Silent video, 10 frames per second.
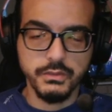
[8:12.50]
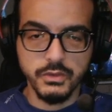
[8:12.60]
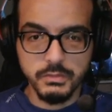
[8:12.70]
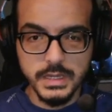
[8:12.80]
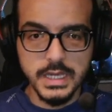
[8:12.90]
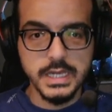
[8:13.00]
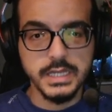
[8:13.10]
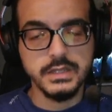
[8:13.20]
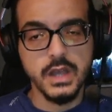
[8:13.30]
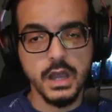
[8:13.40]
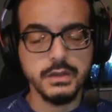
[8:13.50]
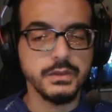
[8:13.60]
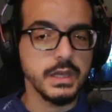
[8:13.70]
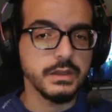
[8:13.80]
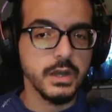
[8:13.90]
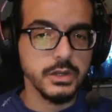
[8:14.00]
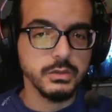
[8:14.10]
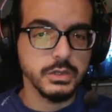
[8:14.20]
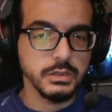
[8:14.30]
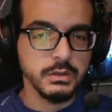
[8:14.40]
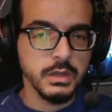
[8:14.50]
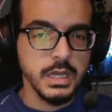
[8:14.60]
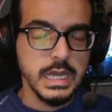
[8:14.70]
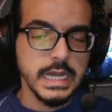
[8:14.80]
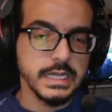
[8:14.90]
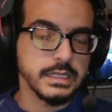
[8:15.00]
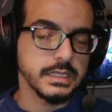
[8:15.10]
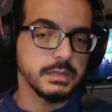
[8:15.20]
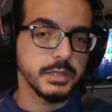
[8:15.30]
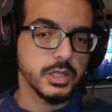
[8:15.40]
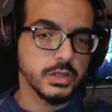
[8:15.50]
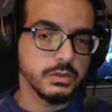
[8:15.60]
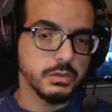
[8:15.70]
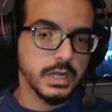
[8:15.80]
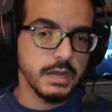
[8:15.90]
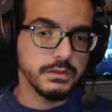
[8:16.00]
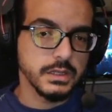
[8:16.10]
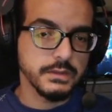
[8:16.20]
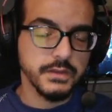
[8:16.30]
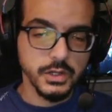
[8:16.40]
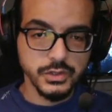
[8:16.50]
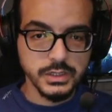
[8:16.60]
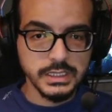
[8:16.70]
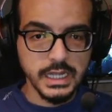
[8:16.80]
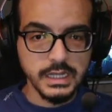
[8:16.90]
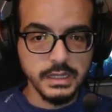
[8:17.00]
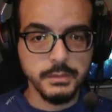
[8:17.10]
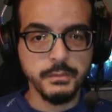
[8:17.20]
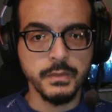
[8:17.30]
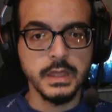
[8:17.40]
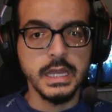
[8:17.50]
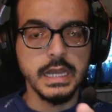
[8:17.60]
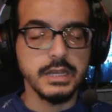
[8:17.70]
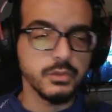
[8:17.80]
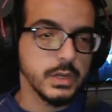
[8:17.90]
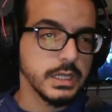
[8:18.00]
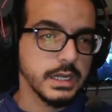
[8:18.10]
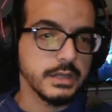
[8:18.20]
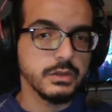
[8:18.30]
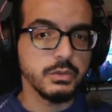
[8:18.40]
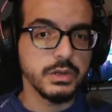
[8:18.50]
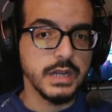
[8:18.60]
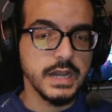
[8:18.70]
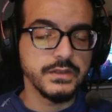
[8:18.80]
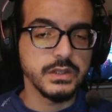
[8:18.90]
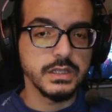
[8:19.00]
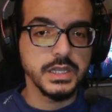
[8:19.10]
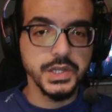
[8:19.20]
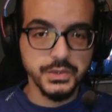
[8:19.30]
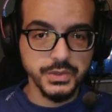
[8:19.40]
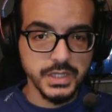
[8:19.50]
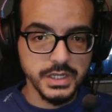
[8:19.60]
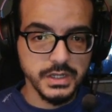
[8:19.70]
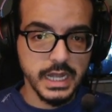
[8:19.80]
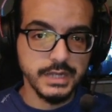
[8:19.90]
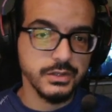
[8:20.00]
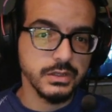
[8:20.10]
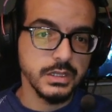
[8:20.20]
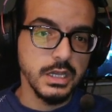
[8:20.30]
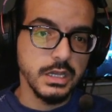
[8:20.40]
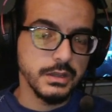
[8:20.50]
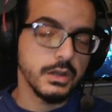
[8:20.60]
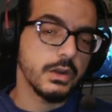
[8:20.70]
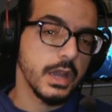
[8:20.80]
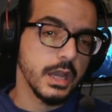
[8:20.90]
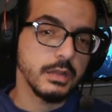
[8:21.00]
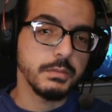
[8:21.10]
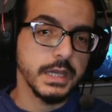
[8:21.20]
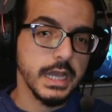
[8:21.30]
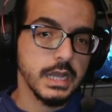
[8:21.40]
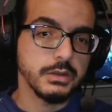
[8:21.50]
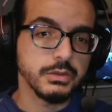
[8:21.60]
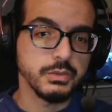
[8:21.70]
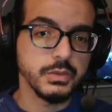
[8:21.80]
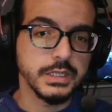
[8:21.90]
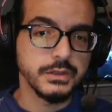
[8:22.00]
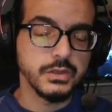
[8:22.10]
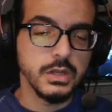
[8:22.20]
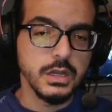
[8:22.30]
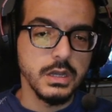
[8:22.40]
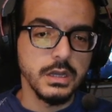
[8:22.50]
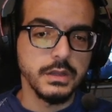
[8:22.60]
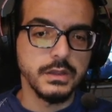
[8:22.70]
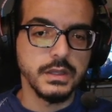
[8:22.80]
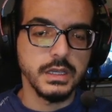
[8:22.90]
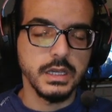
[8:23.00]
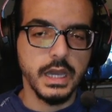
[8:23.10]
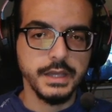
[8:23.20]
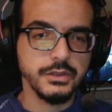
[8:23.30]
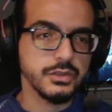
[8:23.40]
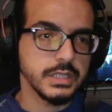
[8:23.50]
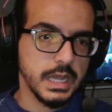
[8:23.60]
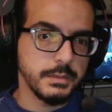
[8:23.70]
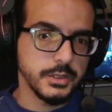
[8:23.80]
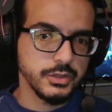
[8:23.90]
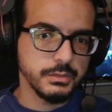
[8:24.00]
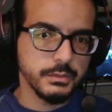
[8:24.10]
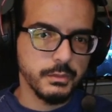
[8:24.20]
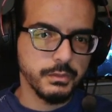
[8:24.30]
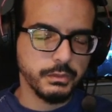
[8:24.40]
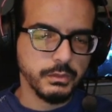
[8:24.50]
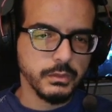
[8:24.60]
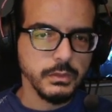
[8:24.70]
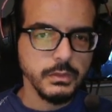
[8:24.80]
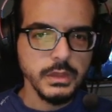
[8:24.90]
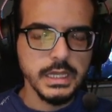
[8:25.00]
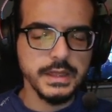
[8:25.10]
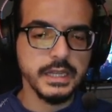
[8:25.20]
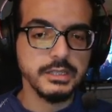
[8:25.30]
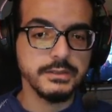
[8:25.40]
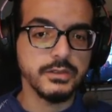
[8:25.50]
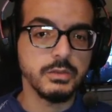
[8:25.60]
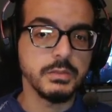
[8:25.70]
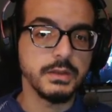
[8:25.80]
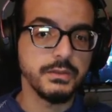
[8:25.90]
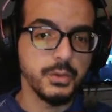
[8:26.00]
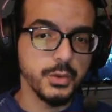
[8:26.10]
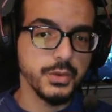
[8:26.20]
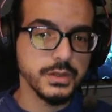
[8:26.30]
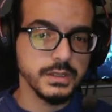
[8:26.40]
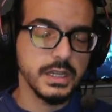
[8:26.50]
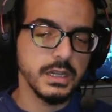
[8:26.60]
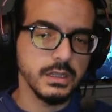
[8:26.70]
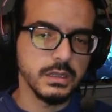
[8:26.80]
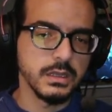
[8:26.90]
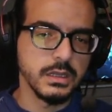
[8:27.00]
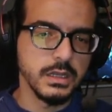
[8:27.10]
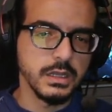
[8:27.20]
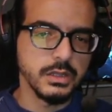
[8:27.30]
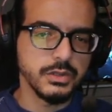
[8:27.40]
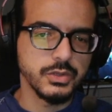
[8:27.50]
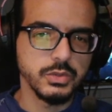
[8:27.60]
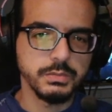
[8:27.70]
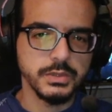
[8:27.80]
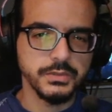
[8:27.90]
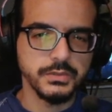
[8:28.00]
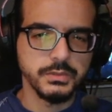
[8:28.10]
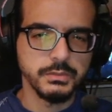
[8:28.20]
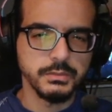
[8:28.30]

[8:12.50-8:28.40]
for me is higher than the other one, and that's because we're having the faction attack, as well as we're having the heroes here. Actually, they're helping out with the extra damage, and that's from the 4th skill, Trooper.